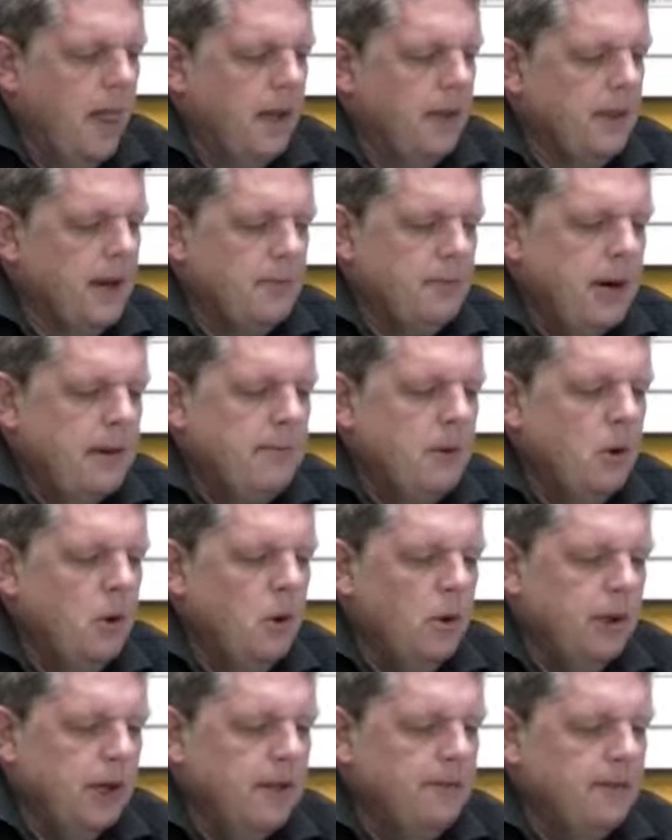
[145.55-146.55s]
The people
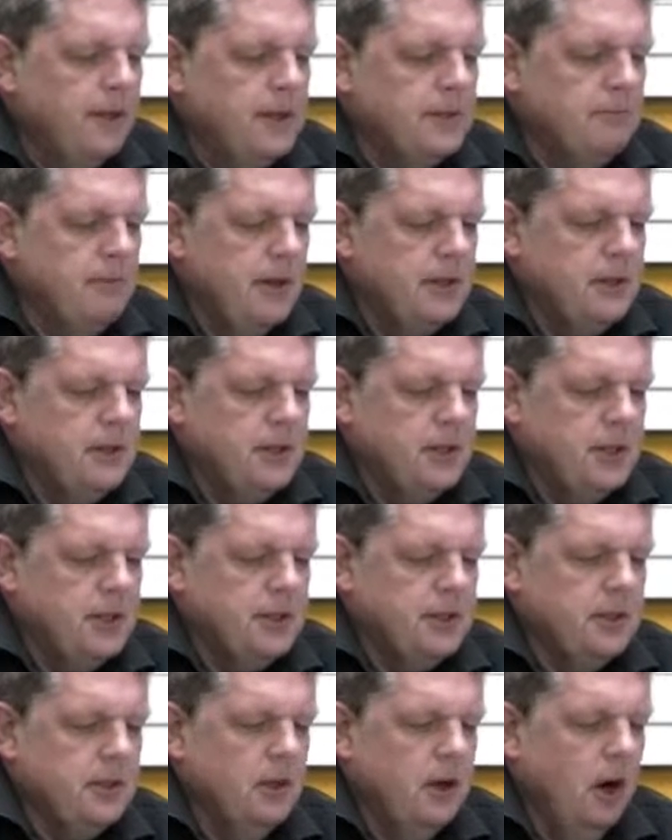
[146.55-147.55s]
who give these
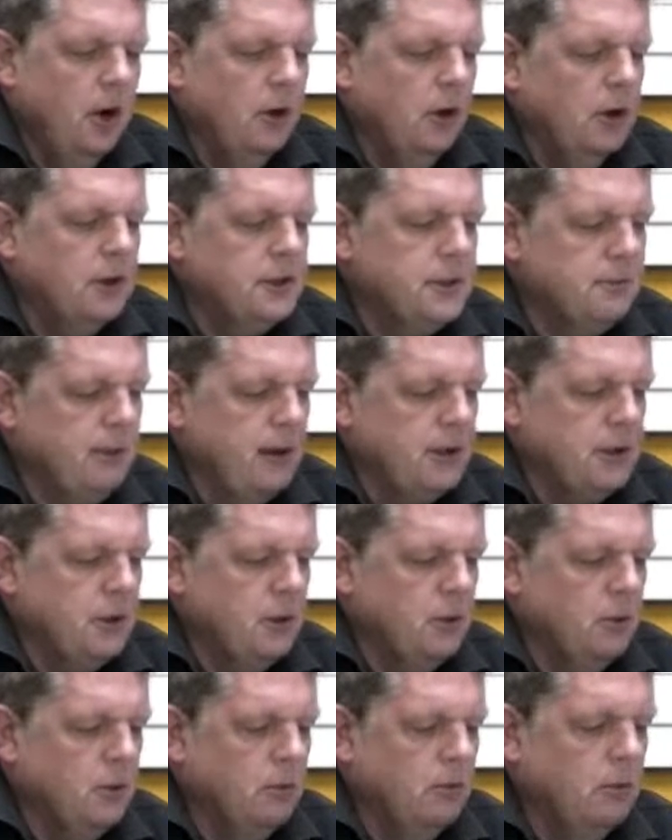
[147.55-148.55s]
messages are not
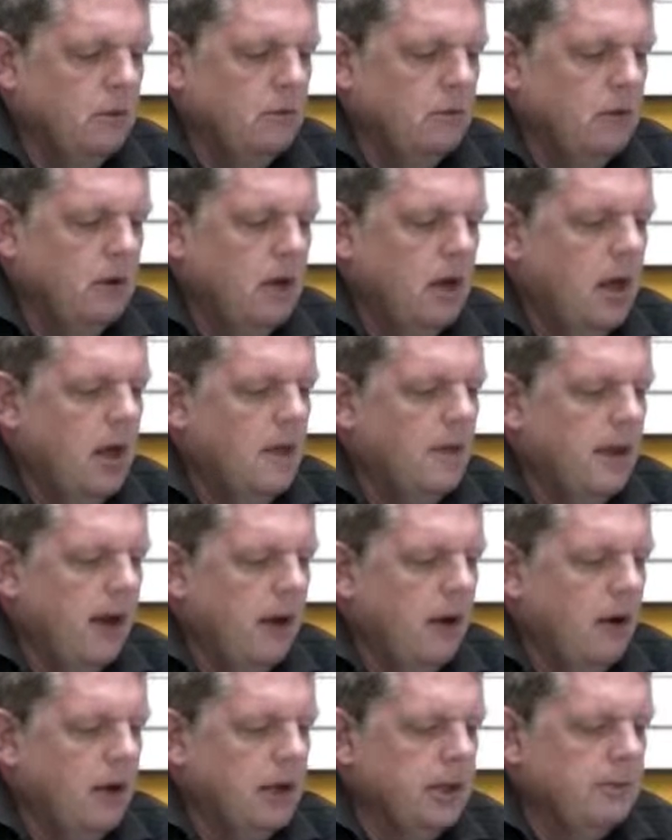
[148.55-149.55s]
special.
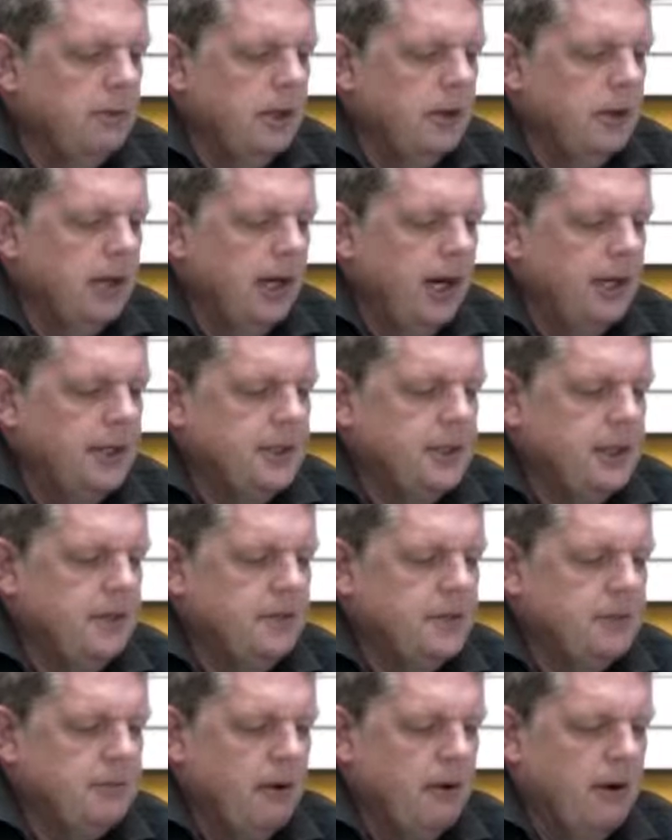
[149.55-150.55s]
They are a communicator of
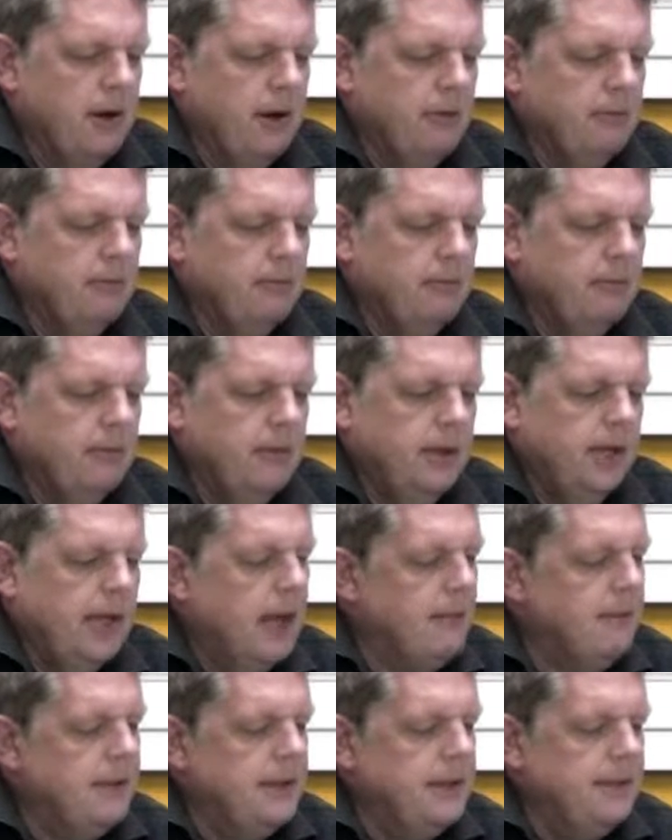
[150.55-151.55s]
spirit.
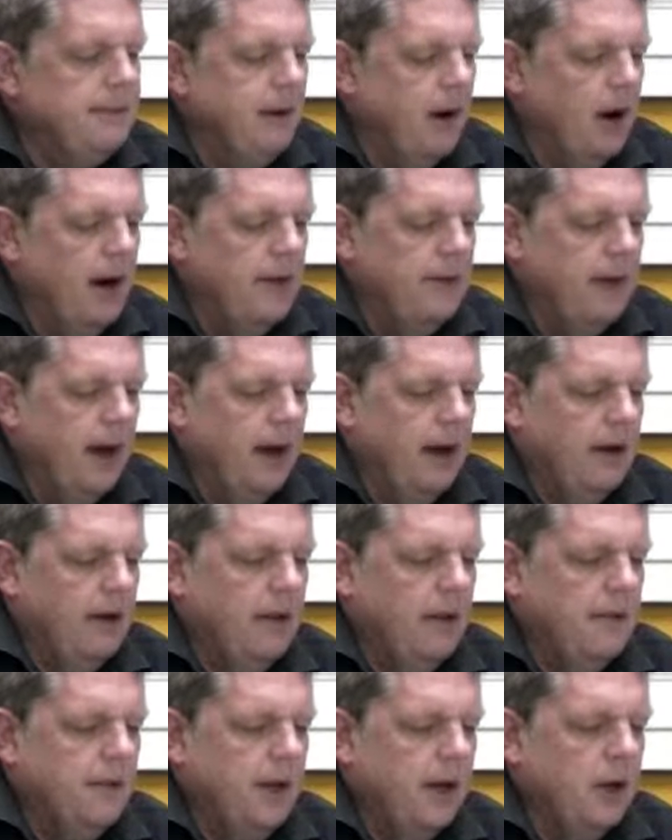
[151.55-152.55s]
Let me divine that.
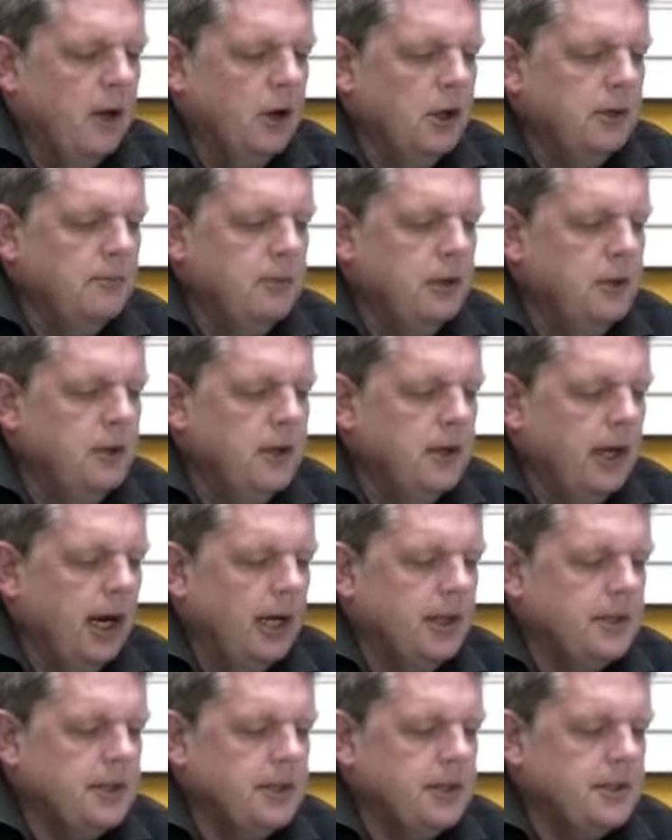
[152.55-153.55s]
They are
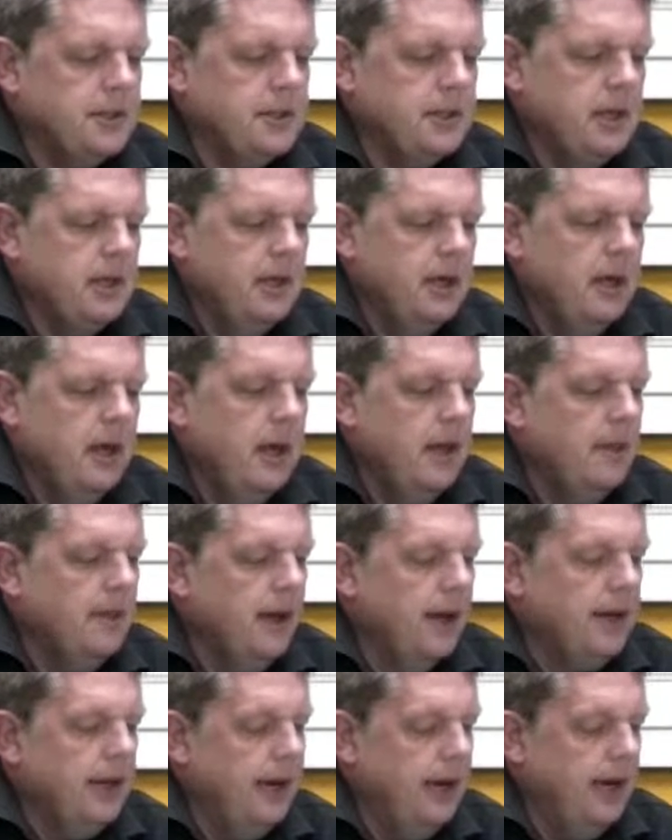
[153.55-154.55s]
communicators.
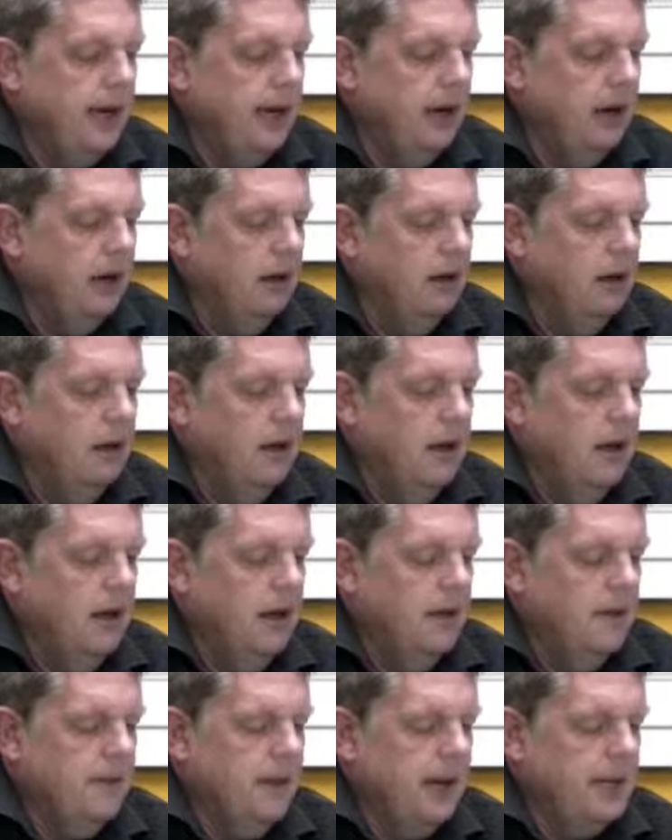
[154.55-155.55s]
They hear,
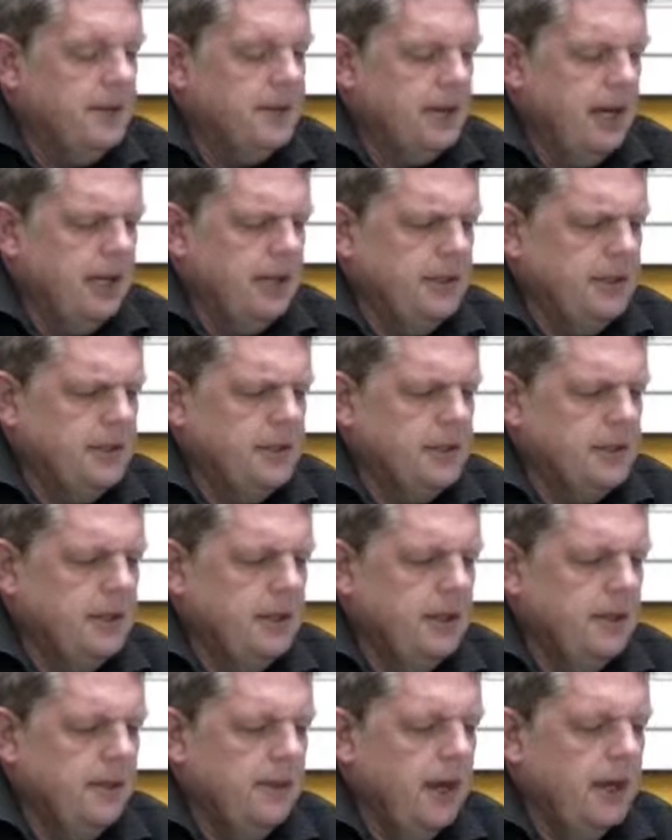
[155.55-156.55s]
they sense,
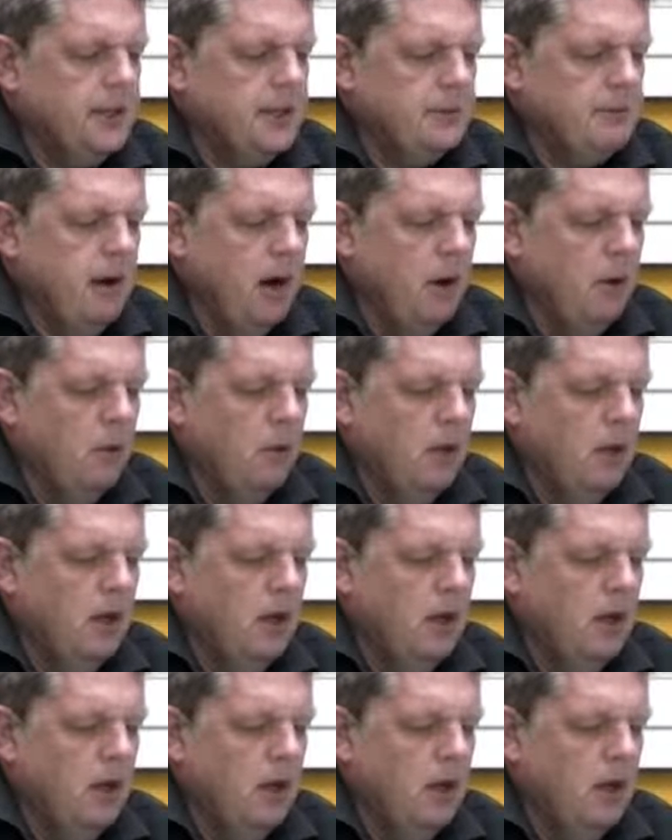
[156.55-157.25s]
they smell.